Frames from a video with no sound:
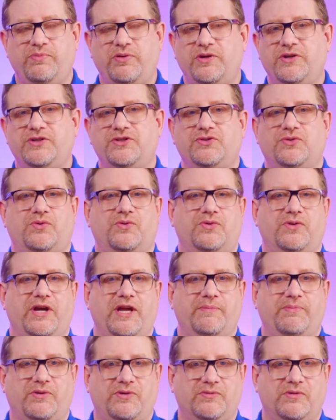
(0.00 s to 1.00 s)
push or
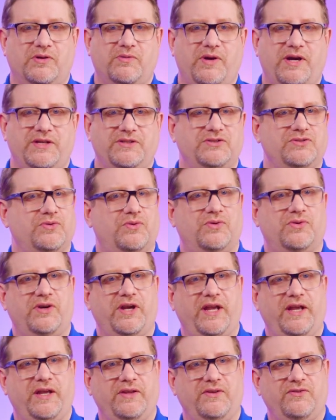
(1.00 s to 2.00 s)
a pull request or
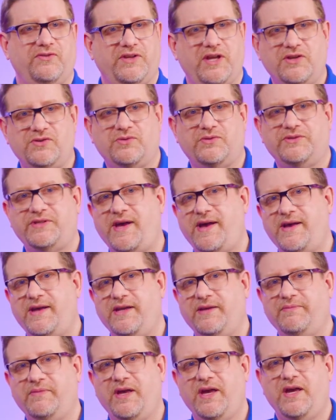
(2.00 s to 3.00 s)
a scheduled
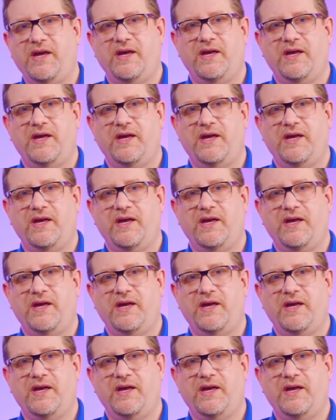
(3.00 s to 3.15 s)
time